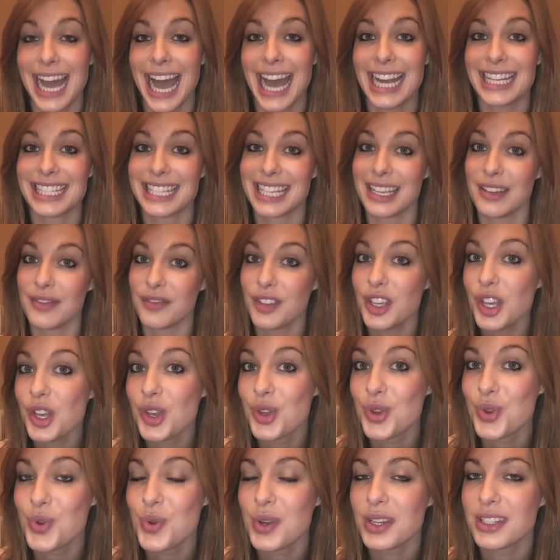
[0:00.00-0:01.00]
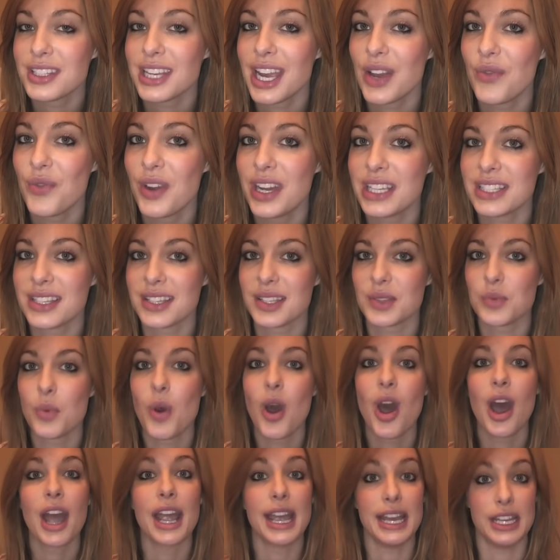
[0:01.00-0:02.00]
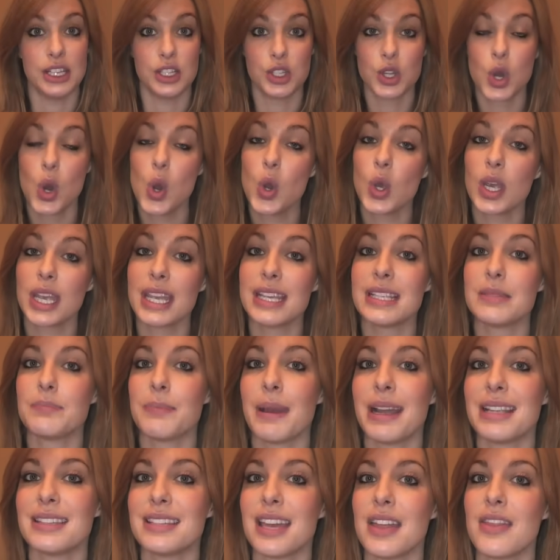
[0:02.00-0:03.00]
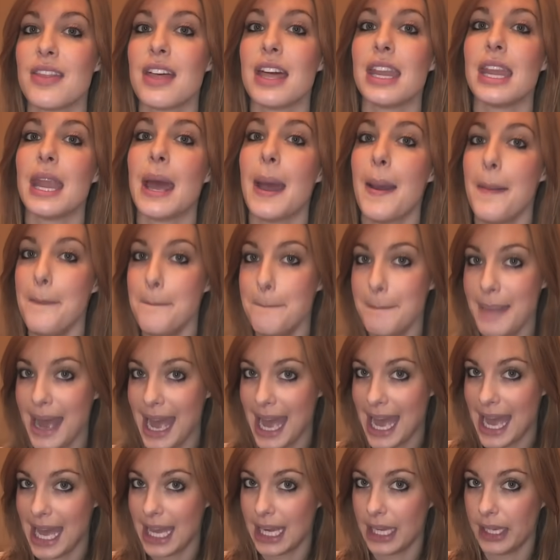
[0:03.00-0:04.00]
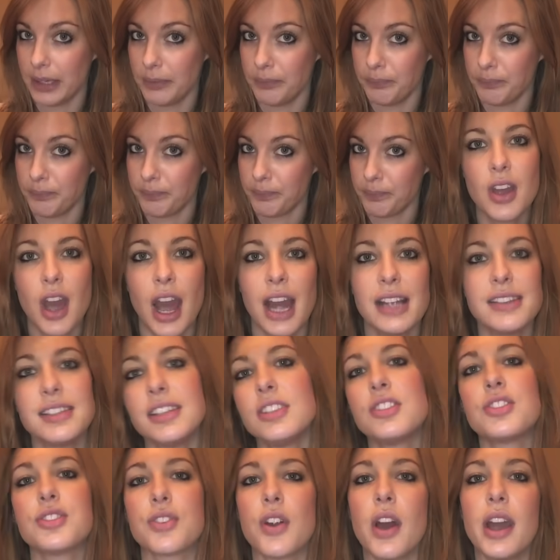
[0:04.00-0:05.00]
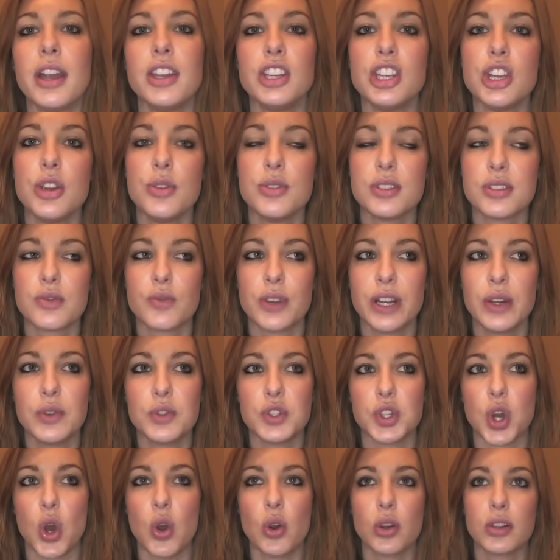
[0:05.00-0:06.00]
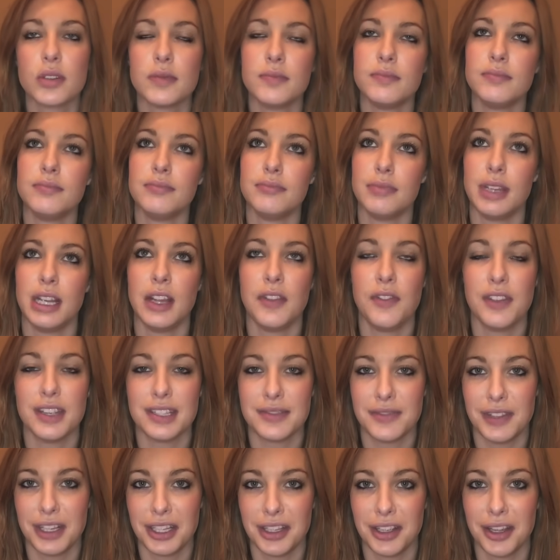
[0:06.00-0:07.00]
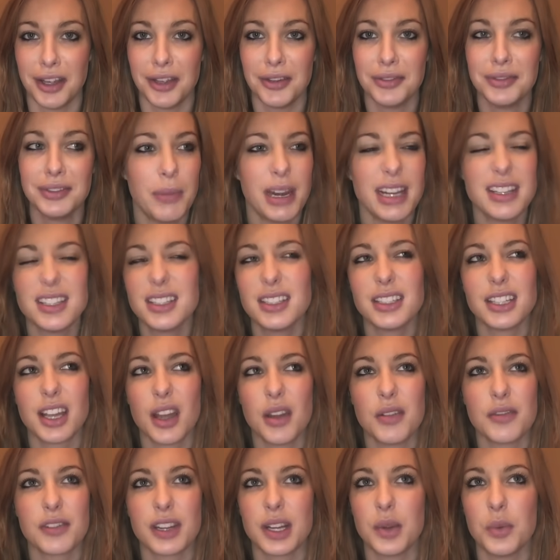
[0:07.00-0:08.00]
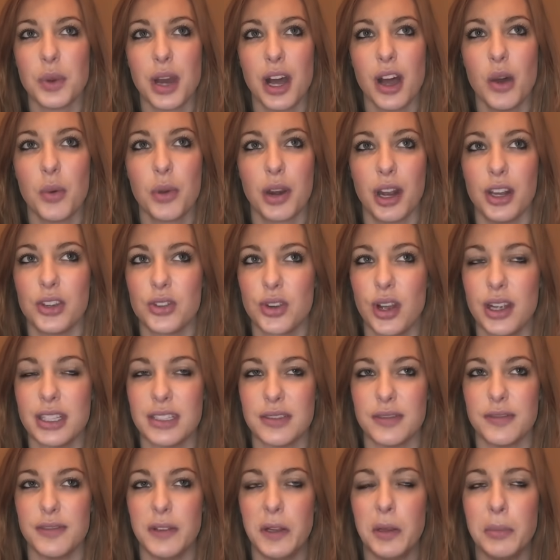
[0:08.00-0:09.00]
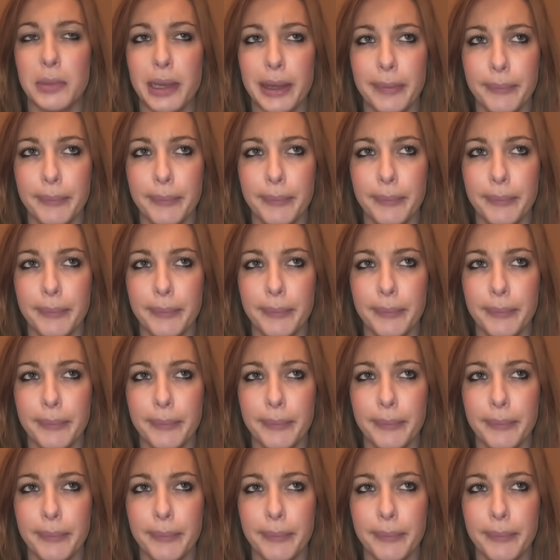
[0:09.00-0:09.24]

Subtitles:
and give you 10 reasons why a dog is better than a man. I did try and use a real dog in this video, but it didn't go very well when I tried to film